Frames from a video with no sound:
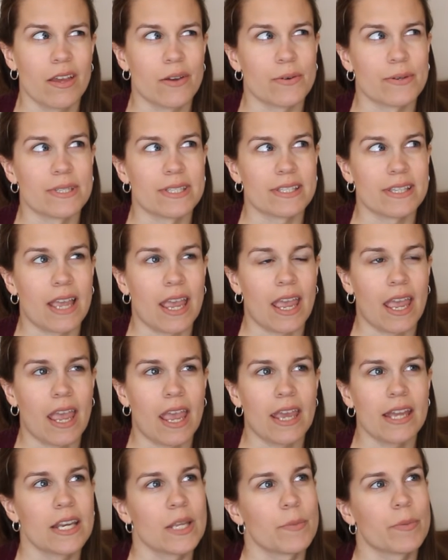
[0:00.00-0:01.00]
it was
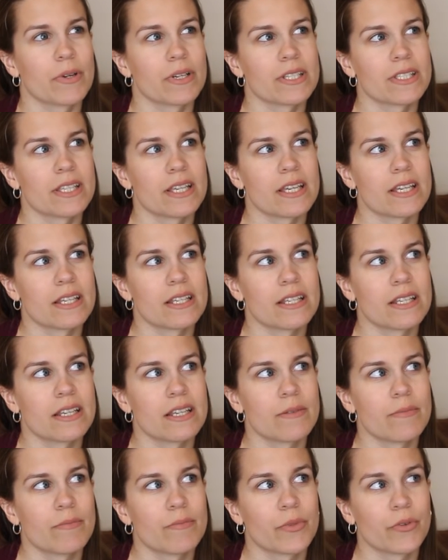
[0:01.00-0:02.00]
80%
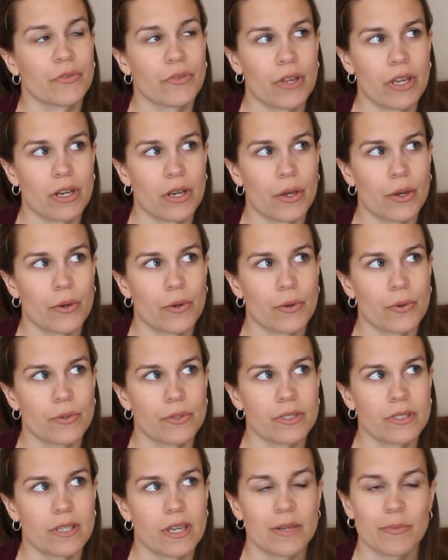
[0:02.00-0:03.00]
merino,
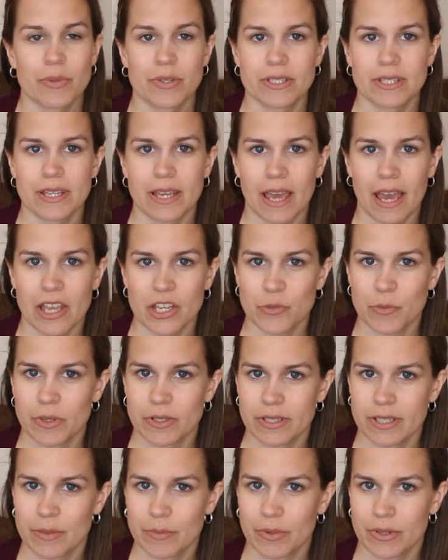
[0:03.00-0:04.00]
10%
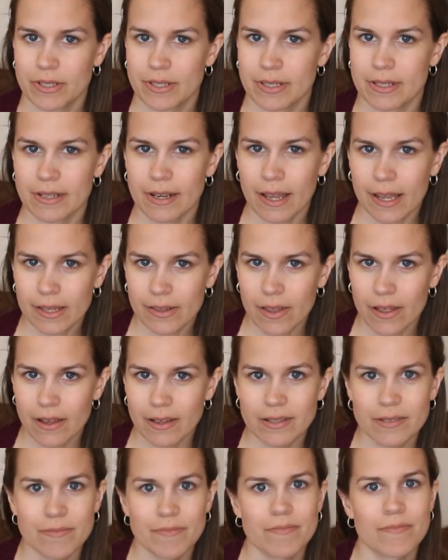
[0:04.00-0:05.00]
cashmere, 10%
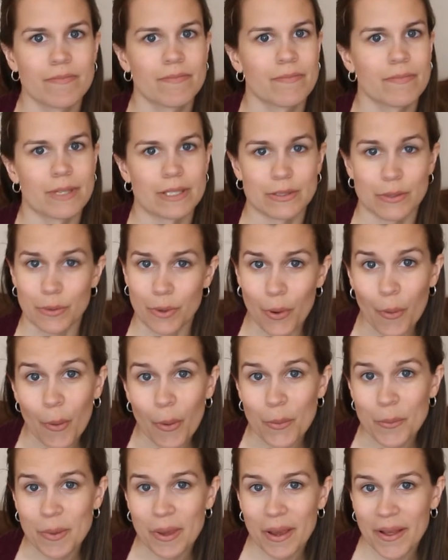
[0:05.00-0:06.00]
nylon. But don't
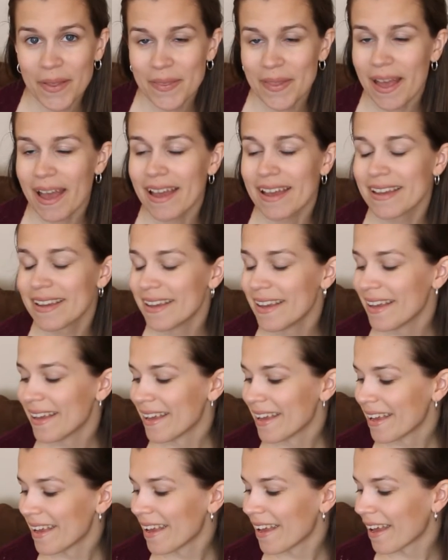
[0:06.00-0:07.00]
quote me on that.
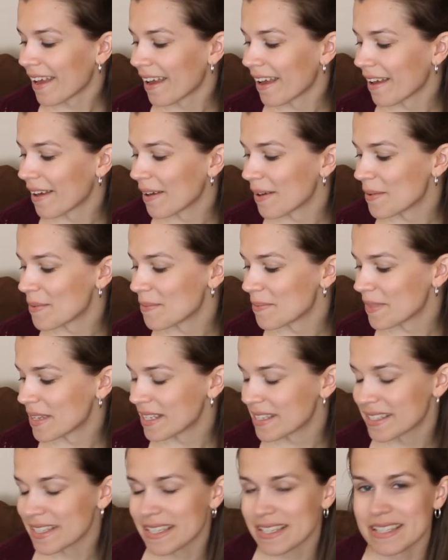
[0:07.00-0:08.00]
Um,
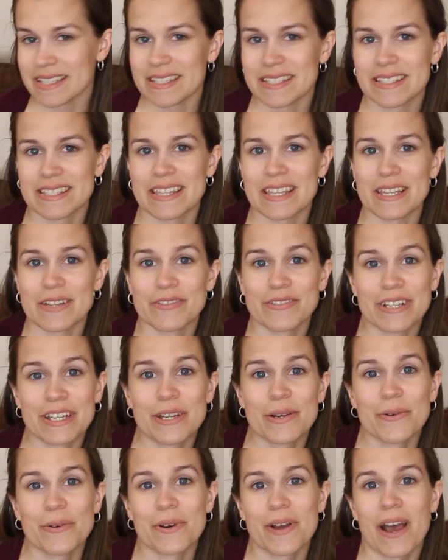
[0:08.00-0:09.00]
this is the
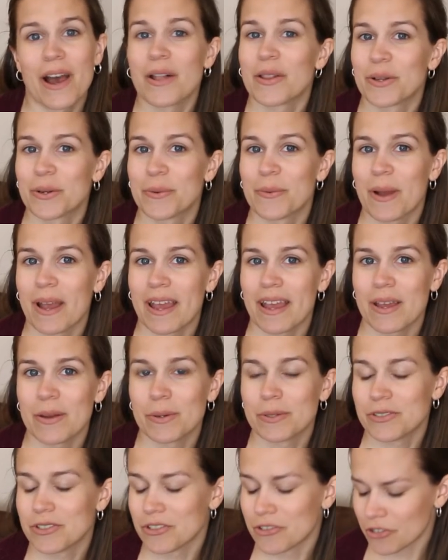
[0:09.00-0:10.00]
Regal colorway,
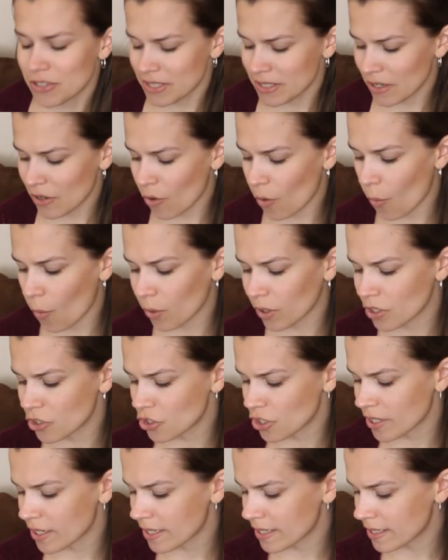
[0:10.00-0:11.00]
which is just a
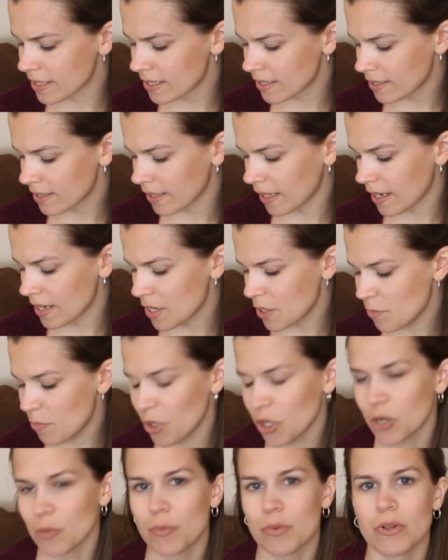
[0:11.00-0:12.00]
gorgeous, like
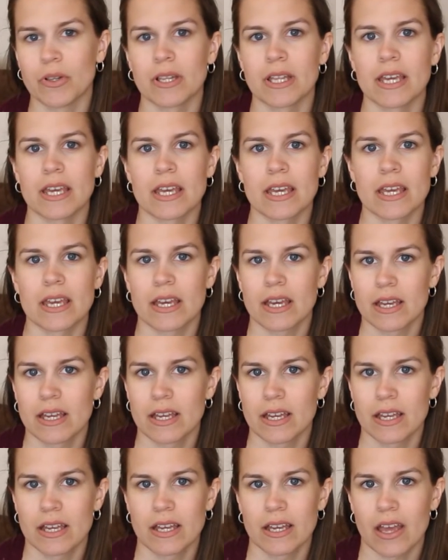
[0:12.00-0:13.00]
purpley
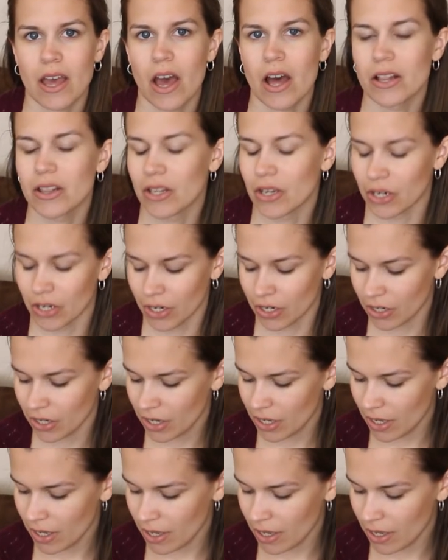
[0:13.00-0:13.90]
color.